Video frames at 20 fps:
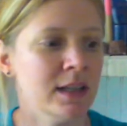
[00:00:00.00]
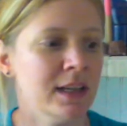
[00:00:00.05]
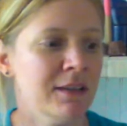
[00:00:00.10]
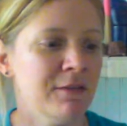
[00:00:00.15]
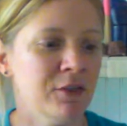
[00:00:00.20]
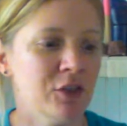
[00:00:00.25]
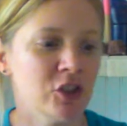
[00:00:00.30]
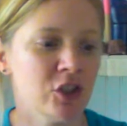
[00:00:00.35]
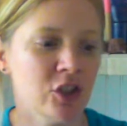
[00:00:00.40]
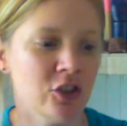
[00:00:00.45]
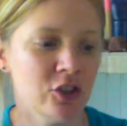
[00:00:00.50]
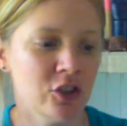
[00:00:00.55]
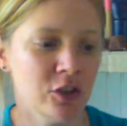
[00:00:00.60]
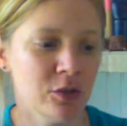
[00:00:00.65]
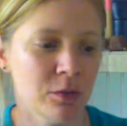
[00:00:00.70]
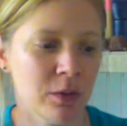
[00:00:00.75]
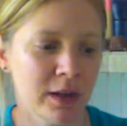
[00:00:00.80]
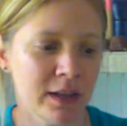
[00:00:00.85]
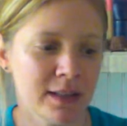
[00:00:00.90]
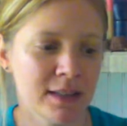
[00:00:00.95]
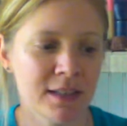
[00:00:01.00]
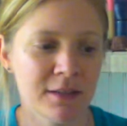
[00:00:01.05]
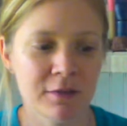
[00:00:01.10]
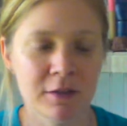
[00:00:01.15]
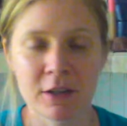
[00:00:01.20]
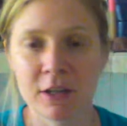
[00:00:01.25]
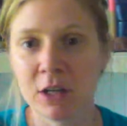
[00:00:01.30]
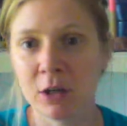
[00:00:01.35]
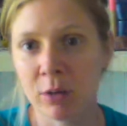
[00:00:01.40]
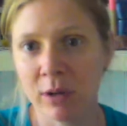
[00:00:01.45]
It even shows you like
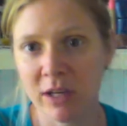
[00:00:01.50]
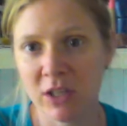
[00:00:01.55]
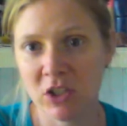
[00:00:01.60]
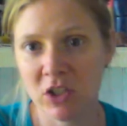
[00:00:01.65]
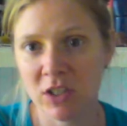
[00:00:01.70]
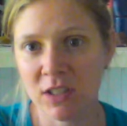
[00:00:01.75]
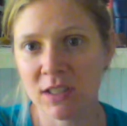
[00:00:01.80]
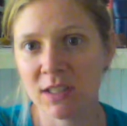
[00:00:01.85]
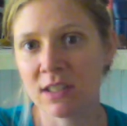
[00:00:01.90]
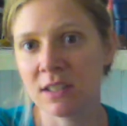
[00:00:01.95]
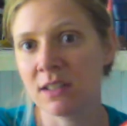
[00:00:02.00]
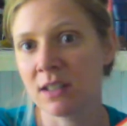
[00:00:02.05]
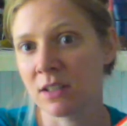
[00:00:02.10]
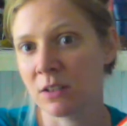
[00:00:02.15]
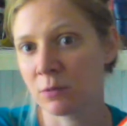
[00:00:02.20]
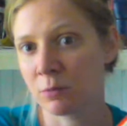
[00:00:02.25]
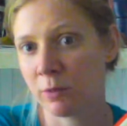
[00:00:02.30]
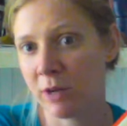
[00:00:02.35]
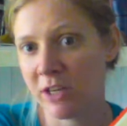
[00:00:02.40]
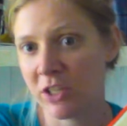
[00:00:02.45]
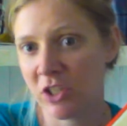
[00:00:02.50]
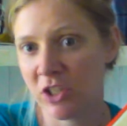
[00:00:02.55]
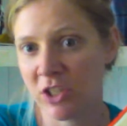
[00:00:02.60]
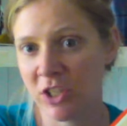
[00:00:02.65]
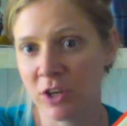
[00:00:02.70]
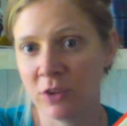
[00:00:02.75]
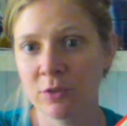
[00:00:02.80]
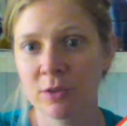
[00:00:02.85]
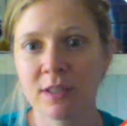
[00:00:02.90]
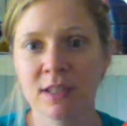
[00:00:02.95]
different equations. It does
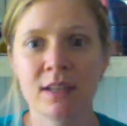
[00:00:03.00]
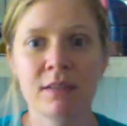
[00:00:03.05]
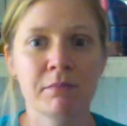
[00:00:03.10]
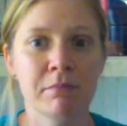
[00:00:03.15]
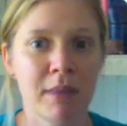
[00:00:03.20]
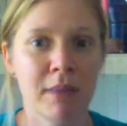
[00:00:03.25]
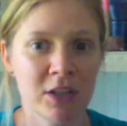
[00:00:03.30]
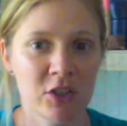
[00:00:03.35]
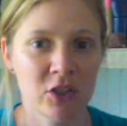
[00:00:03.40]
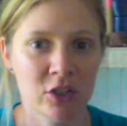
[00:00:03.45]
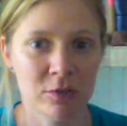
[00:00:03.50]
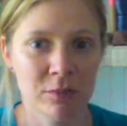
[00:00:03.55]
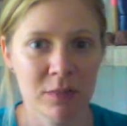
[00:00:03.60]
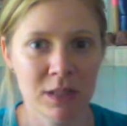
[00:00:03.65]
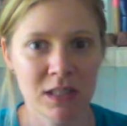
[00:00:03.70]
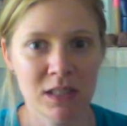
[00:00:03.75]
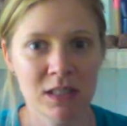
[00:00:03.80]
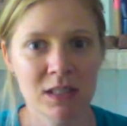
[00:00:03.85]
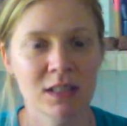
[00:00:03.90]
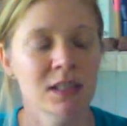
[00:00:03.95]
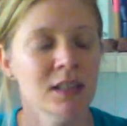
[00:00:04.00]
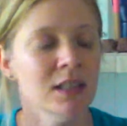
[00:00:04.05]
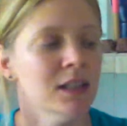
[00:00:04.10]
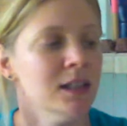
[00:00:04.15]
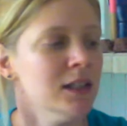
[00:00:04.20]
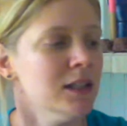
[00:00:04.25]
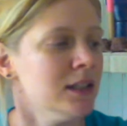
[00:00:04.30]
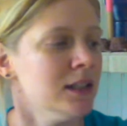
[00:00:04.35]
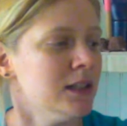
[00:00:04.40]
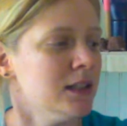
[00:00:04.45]
ratios and measurement
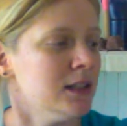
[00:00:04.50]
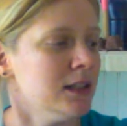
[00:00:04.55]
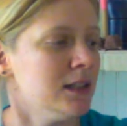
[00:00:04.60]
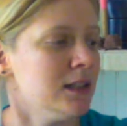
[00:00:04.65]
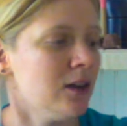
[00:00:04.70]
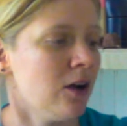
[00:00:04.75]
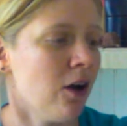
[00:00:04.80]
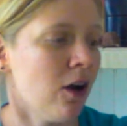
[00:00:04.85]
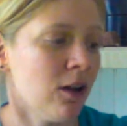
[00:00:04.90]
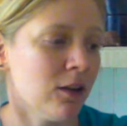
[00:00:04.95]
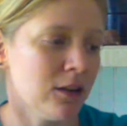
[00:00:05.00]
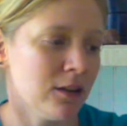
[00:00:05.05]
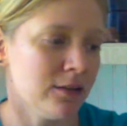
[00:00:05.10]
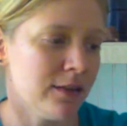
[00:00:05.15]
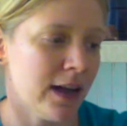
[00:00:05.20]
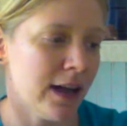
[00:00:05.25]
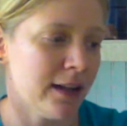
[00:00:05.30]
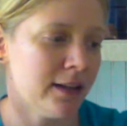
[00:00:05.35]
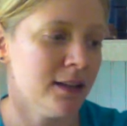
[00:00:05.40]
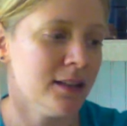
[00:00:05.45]
and all of that.